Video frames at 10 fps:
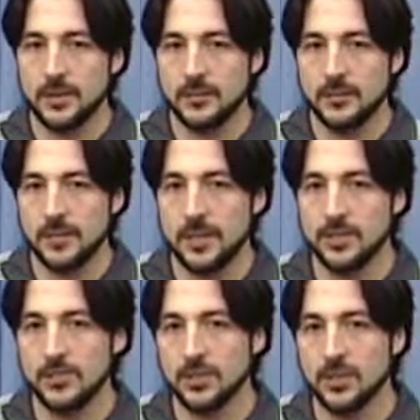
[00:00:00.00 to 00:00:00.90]

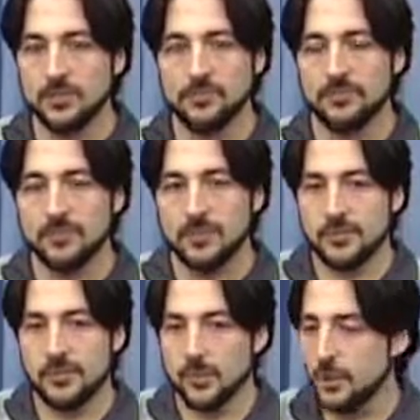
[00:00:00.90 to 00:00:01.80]
means of
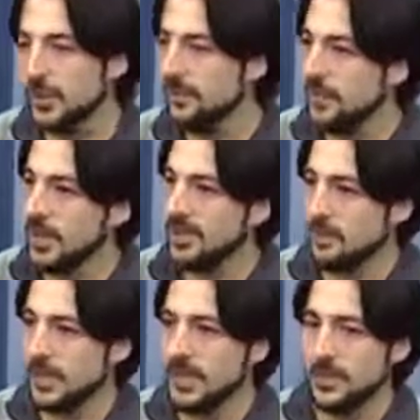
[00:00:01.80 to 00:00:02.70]
a
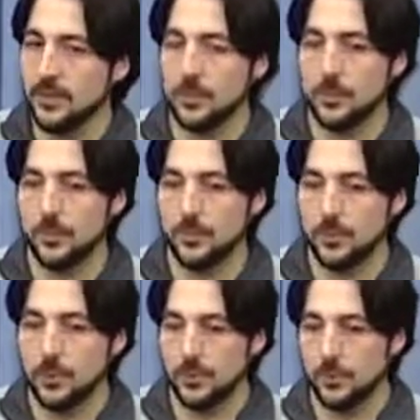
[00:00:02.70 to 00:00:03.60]
verbal
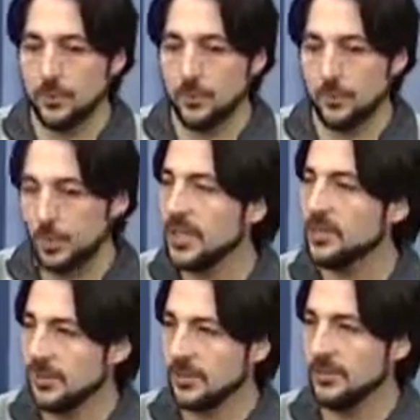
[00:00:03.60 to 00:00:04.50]
or
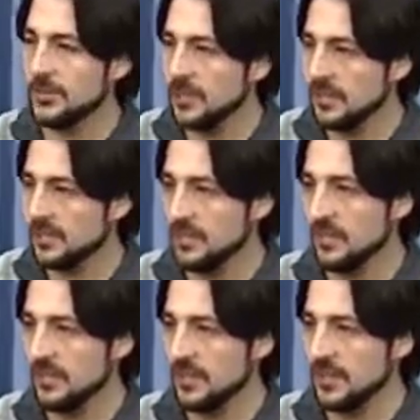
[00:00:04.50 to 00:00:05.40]
written
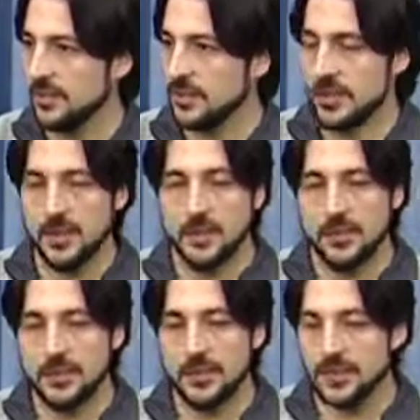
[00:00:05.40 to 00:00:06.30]
teaching.
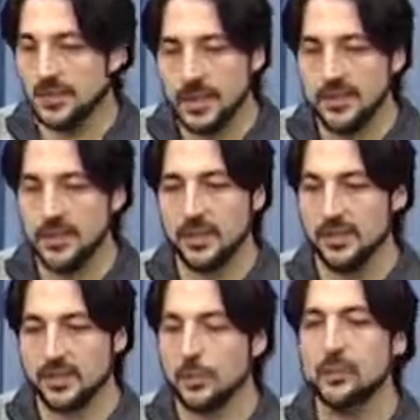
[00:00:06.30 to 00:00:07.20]

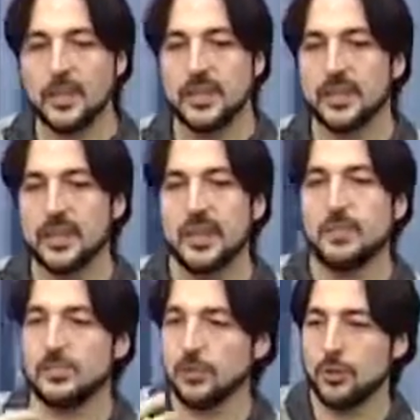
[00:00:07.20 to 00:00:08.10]
Nobody
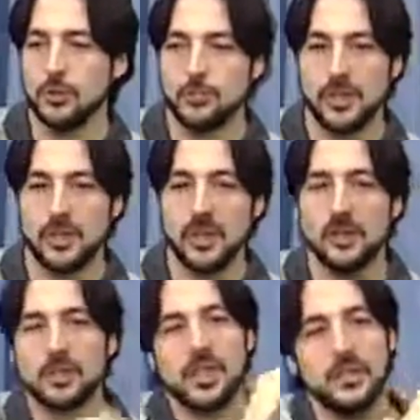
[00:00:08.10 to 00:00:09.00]
came and told me,
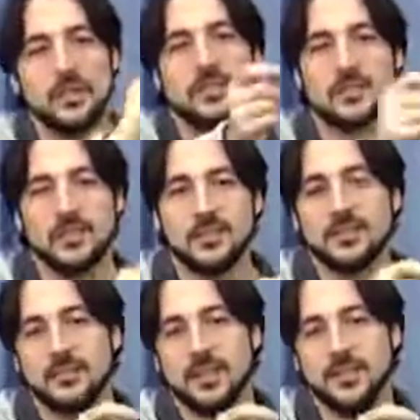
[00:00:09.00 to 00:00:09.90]
okay, this
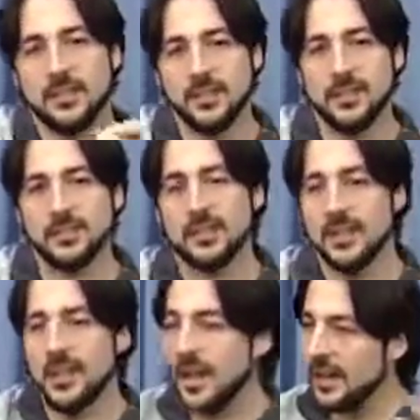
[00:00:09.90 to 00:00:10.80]
is like this.
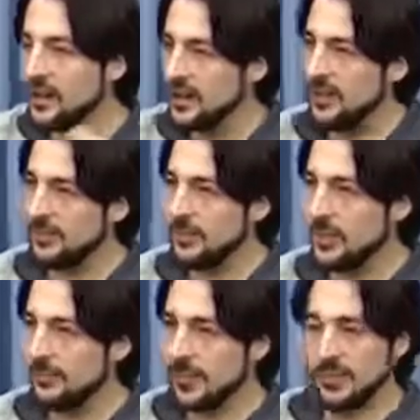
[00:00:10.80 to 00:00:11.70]
I learned
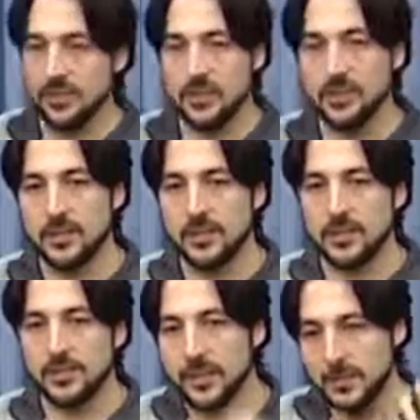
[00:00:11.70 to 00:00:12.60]
everything
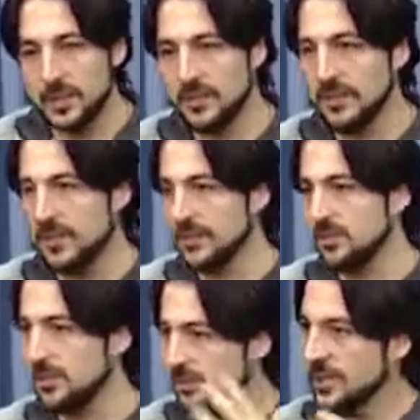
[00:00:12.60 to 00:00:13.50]
by
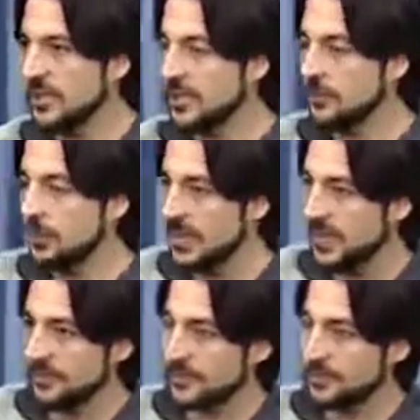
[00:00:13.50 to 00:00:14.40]
meditation on the inner
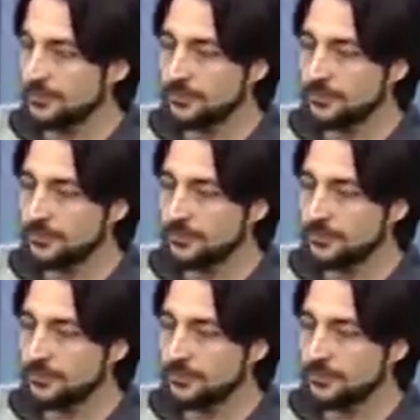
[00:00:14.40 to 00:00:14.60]
planes.